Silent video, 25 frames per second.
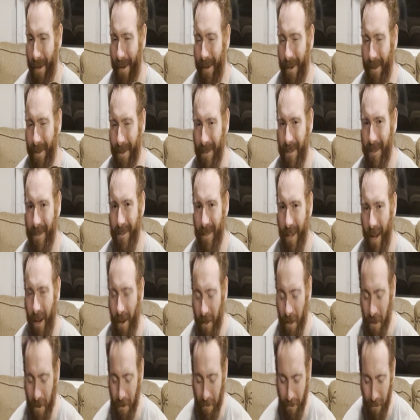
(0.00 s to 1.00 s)
need a
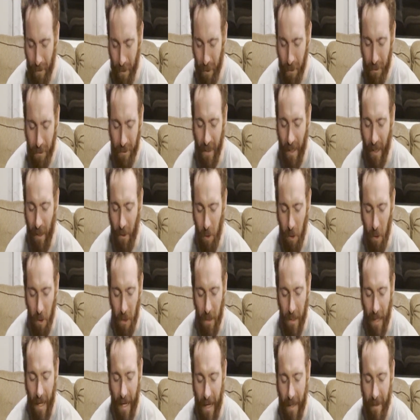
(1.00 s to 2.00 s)
solid boot that
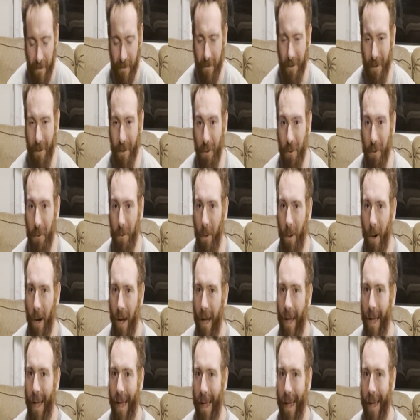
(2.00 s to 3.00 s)
will last you
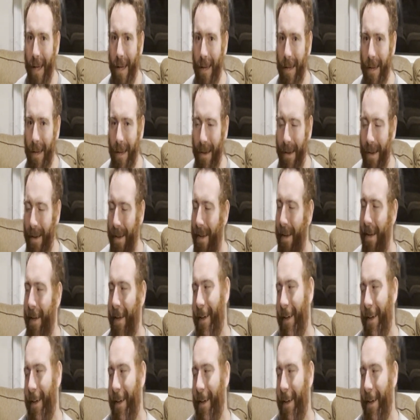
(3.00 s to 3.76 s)
a